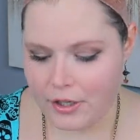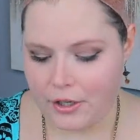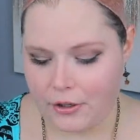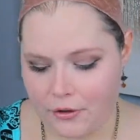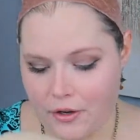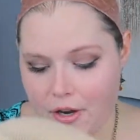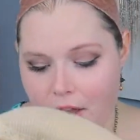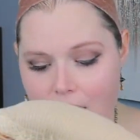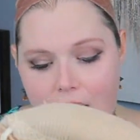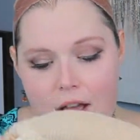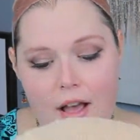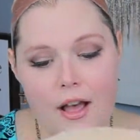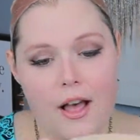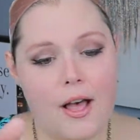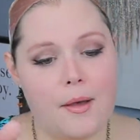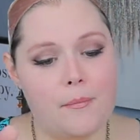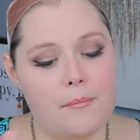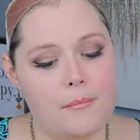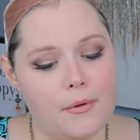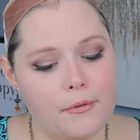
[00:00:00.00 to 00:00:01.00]
cute.
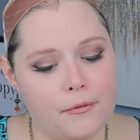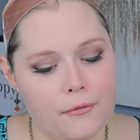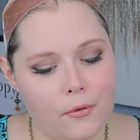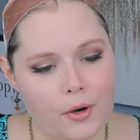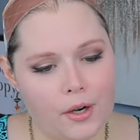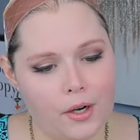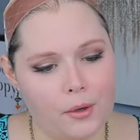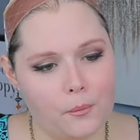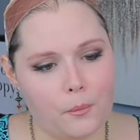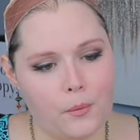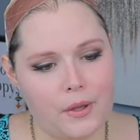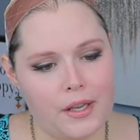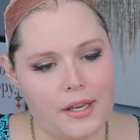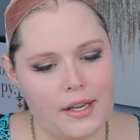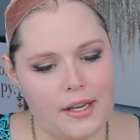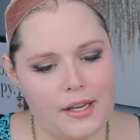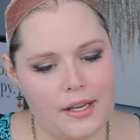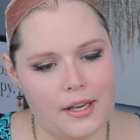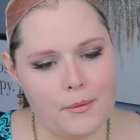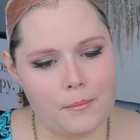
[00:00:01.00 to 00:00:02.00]
Um, before
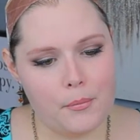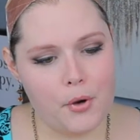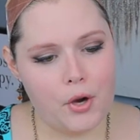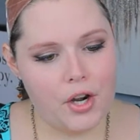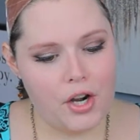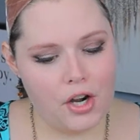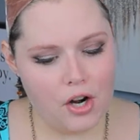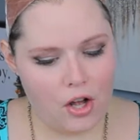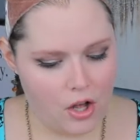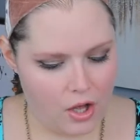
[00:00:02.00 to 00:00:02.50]
we put it